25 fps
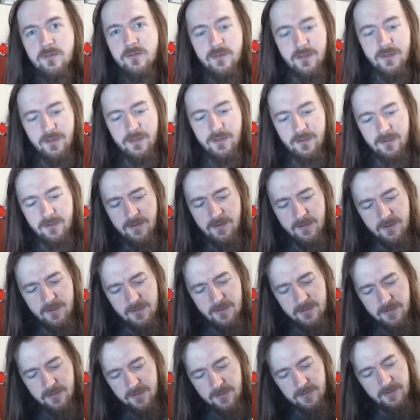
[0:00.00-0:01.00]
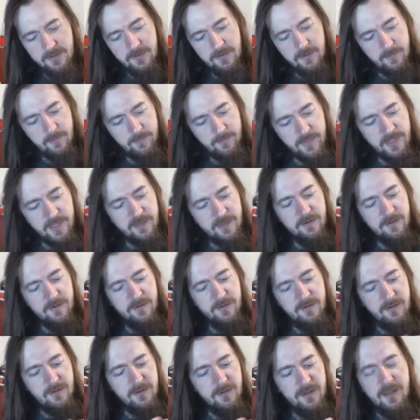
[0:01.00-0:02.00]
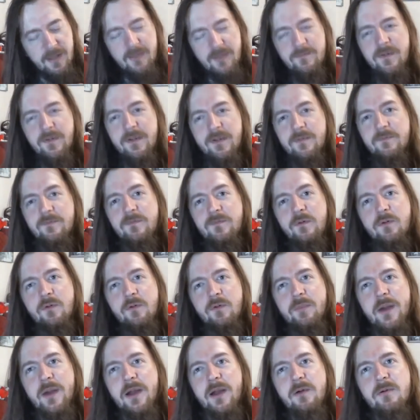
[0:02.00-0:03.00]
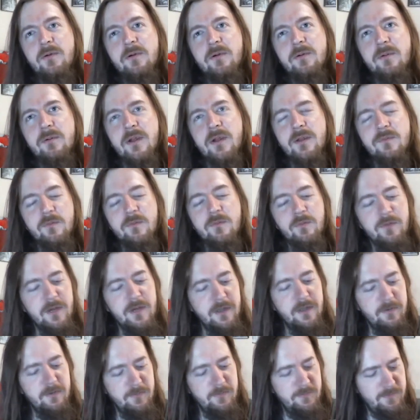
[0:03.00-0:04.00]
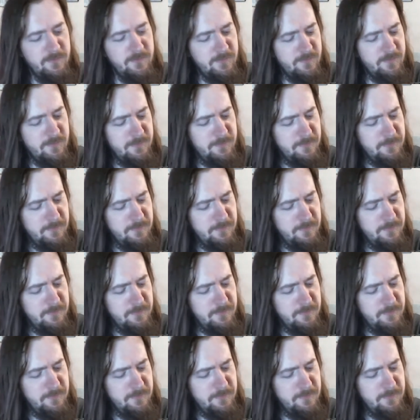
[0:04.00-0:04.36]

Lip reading: the, big, heavy, full-powered rifle rounds